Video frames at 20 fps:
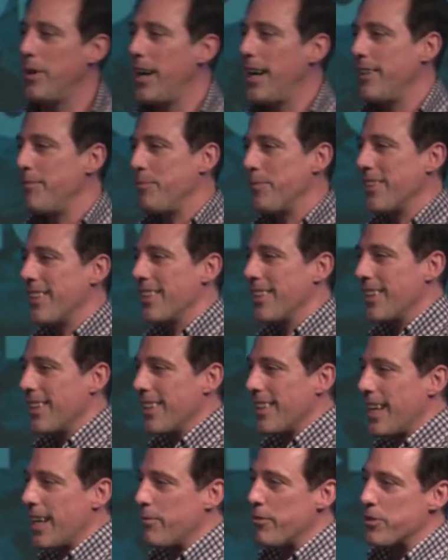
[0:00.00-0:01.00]
But
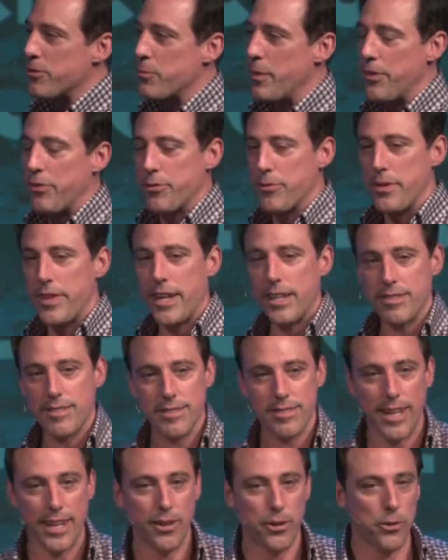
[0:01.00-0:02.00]
a lot of us went through that
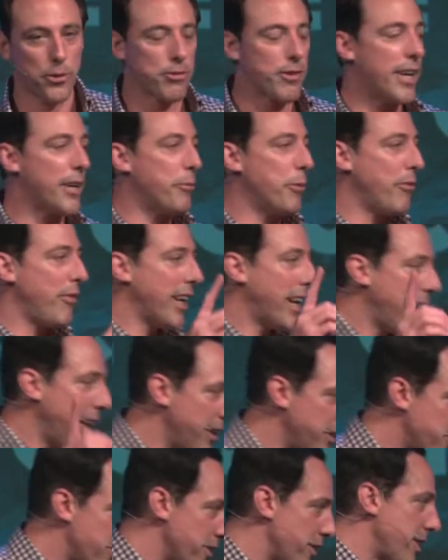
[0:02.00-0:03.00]
cycle, right? We
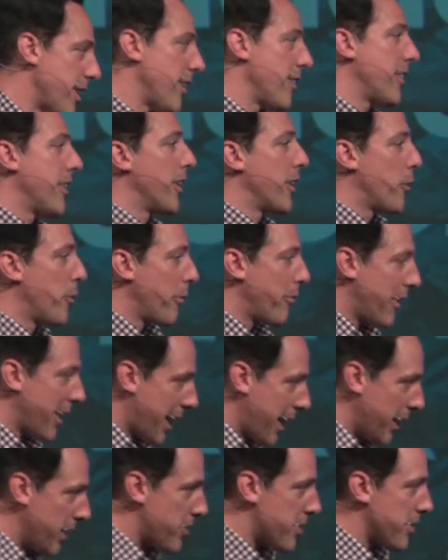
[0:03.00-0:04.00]
vacation down here, we
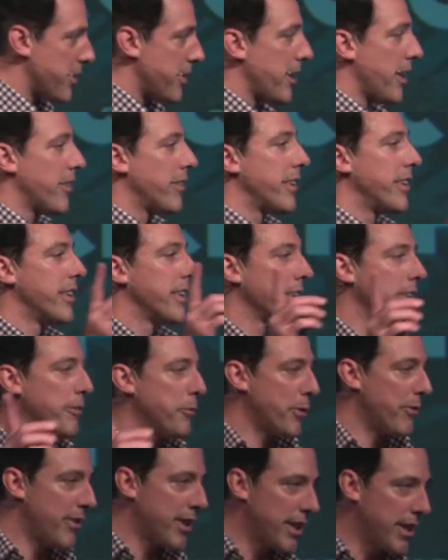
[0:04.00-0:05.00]
vacation down
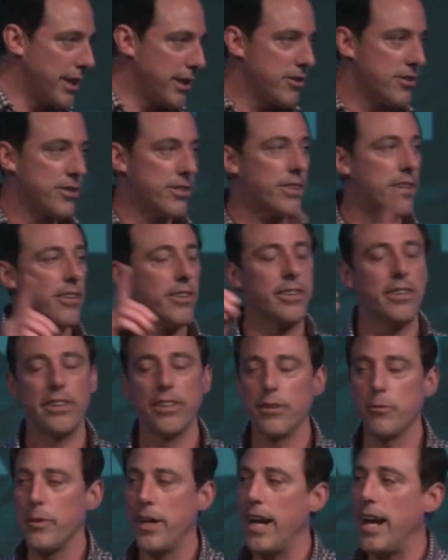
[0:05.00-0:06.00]
here, we vacation down
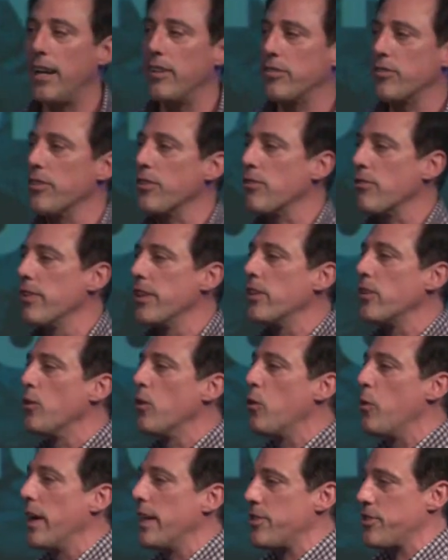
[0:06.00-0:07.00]
here, and we ask the
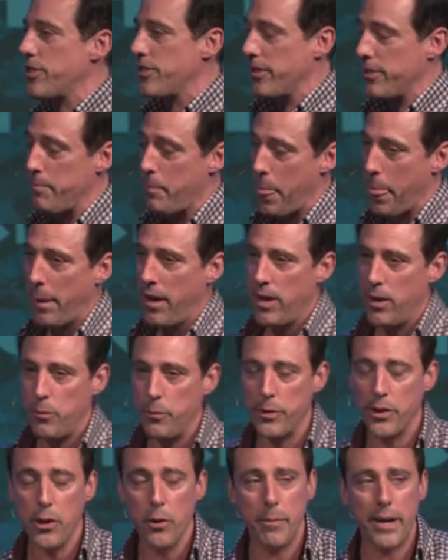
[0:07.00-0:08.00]
critical question,
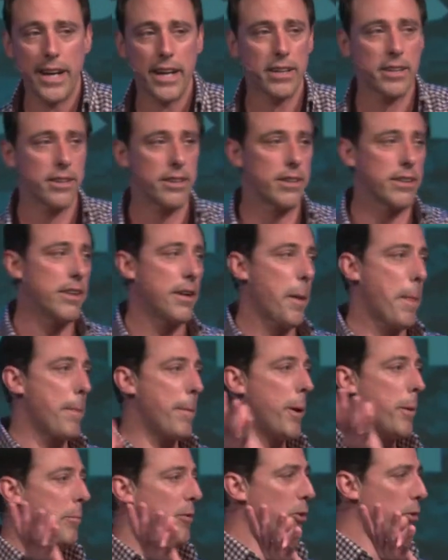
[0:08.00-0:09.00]
and we go back
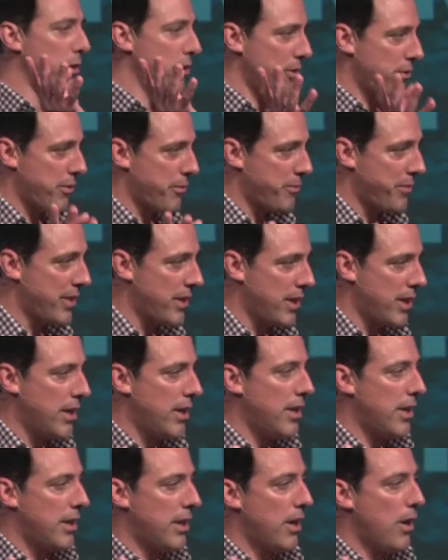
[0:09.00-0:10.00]
up north.
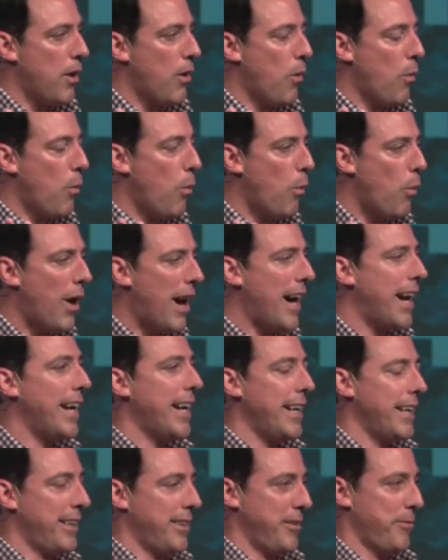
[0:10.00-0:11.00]

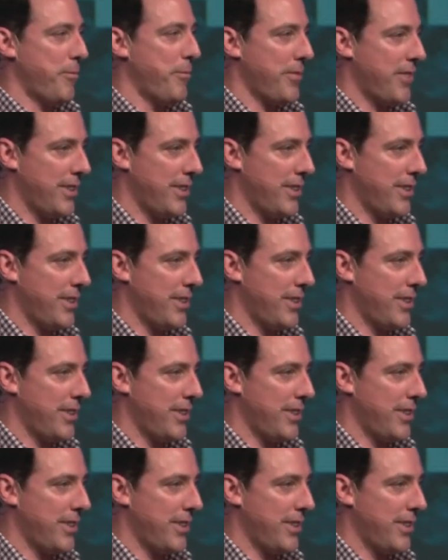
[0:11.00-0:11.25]
Why?